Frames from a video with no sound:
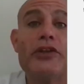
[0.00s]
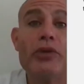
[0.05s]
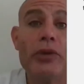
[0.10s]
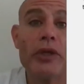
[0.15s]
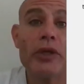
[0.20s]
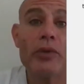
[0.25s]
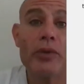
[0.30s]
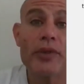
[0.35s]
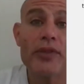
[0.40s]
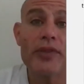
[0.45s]
they
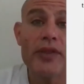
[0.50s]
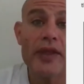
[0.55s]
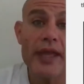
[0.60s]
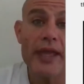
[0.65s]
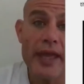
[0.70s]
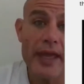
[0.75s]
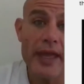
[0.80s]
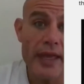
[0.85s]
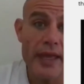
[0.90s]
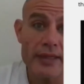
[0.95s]
doing with
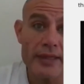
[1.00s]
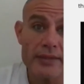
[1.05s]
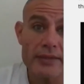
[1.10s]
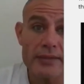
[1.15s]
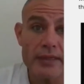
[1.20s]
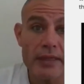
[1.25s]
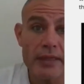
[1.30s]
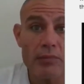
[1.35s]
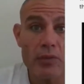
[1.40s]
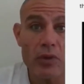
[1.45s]
their
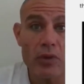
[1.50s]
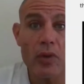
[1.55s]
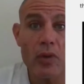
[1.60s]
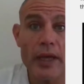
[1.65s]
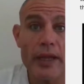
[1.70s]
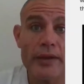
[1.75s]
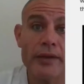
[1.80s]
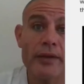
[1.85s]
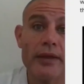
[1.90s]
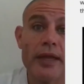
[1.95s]
hands, number
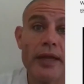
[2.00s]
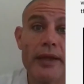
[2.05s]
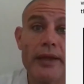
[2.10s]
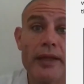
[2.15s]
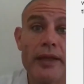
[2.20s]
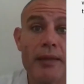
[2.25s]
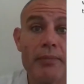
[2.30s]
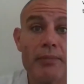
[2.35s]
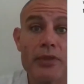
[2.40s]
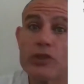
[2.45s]
one?
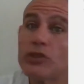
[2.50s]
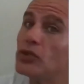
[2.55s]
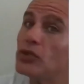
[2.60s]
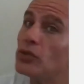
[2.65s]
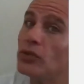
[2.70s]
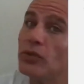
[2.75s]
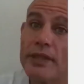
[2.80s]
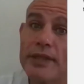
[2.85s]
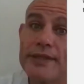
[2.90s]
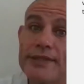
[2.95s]
And number
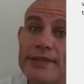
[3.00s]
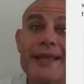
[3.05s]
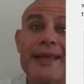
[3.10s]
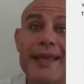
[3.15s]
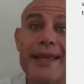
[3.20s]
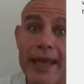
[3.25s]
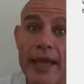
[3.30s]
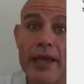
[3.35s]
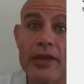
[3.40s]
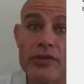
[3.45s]
two is,
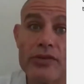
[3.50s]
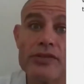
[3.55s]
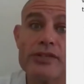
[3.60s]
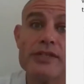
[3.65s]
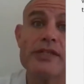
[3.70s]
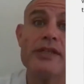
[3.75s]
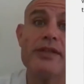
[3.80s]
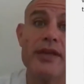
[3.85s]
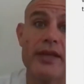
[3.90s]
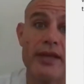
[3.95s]
can you
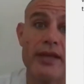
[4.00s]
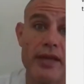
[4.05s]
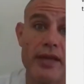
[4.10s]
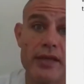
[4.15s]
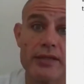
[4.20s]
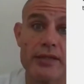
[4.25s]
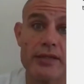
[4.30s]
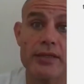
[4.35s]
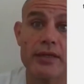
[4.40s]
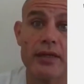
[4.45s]
see their
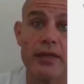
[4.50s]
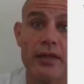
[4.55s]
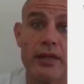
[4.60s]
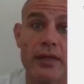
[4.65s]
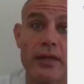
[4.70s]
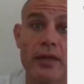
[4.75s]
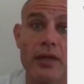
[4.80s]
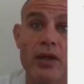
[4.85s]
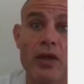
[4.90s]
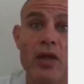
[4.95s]
hands?
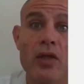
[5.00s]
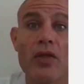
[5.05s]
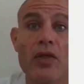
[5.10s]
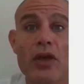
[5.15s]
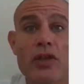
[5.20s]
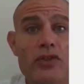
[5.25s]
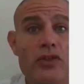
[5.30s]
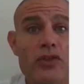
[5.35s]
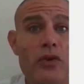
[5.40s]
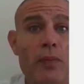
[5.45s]

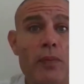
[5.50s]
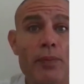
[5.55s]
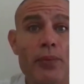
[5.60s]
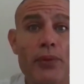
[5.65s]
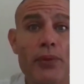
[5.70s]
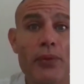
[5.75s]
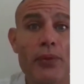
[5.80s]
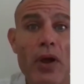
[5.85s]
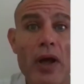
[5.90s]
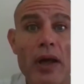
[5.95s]
Those are your
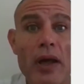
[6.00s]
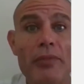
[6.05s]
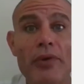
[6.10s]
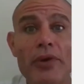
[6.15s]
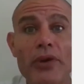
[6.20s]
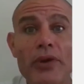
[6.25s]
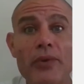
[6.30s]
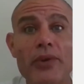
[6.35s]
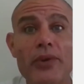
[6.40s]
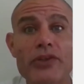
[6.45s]

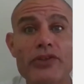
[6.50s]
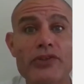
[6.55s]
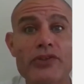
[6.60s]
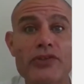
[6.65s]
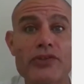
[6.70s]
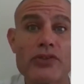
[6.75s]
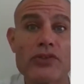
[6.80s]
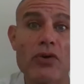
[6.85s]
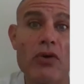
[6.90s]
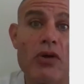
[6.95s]
primary
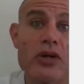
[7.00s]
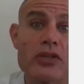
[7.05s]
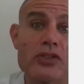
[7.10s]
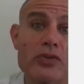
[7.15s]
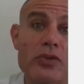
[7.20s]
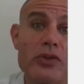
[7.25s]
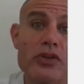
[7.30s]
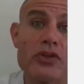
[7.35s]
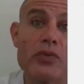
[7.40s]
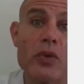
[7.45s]
questions to
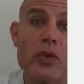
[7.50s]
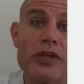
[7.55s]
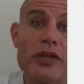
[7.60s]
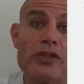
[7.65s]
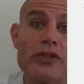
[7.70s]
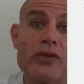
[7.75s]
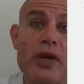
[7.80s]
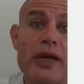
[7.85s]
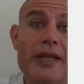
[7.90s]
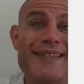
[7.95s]
ask when you
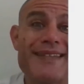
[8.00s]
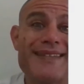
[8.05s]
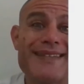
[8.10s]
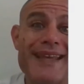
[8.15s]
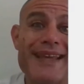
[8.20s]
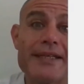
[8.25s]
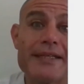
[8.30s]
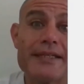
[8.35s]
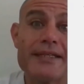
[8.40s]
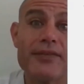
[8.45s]
want to
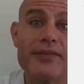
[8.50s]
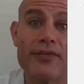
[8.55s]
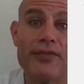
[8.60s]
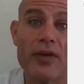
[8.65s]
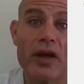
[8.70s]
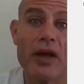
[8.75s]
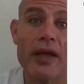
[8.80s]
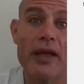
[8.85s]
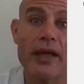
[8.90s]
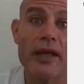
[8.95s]

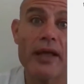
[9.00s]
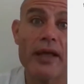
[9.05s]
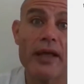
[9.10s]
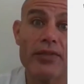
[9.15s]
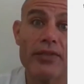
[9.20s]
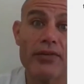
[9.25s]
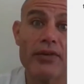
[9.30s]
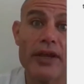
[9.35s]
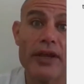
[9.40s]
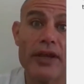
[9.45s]
identify a
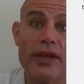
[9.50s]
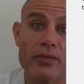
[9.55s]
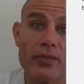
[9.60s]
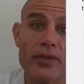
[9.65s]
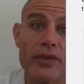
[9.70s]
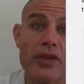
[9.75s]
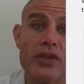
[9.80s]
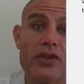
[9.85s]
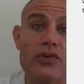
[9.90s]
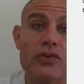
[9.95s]
threat
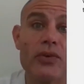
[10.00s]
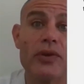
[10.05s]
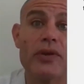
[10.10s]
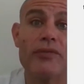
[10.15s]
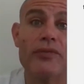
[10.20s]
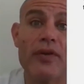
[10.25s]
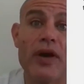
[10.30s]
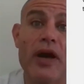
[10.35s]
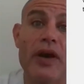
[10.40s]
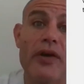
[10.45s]
within your